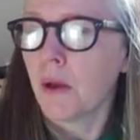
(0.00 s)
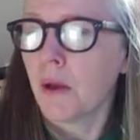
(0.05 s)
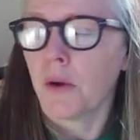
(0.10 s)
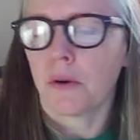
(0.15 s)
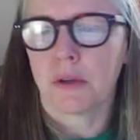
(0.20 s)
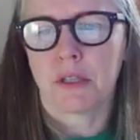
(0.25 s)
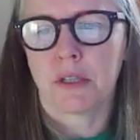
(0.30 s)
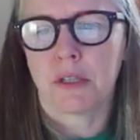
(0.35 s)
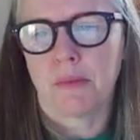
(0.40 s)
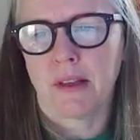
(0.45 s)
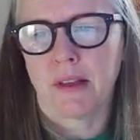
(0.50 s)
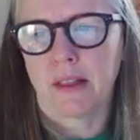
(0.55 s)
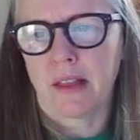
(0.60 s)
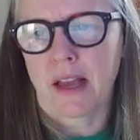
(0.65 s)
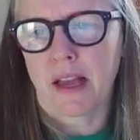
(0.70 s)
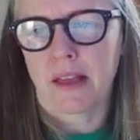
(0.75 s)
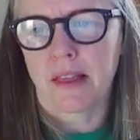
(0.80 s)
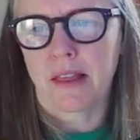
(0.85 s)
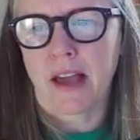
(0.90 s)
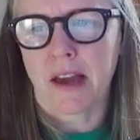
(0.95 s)
or something
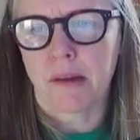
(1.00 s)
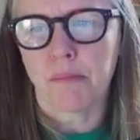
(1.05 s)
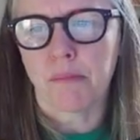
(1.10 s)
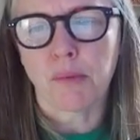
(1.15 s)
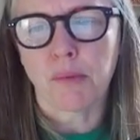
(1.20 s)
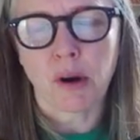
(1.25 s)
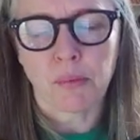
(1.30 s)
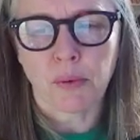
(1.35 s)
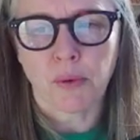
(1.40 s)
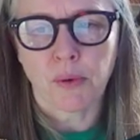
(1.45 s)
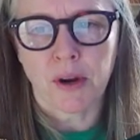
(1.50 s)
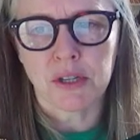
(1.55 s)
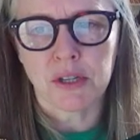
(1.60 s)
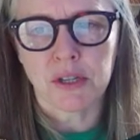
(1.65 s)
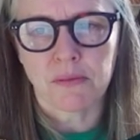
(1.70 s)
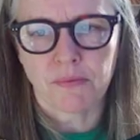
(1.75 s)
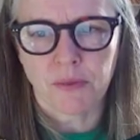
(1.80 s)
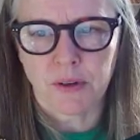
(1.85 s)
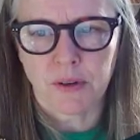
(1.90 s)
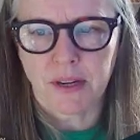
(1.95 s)
like that in
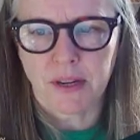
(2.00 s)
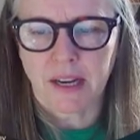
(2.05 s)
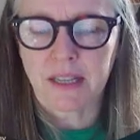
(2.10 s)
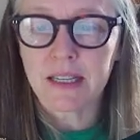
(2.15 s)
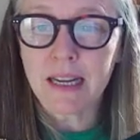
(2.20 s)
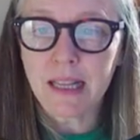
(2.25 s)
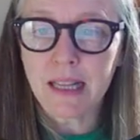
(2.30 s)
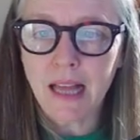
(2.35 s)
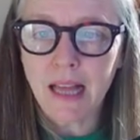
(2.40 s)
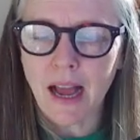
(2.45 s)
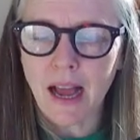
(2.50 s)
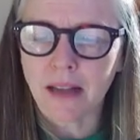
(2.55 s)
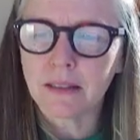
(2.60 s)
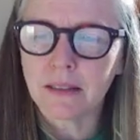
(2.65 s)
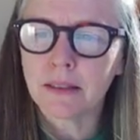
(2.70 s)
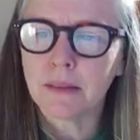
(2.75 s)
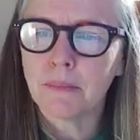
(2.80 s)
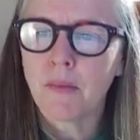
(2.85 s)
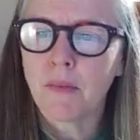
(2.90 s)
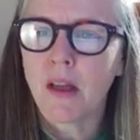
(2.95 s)
preparation for next
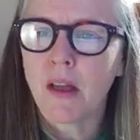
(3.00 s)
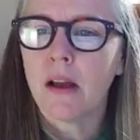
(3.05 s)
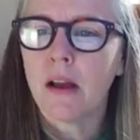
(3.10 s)
class.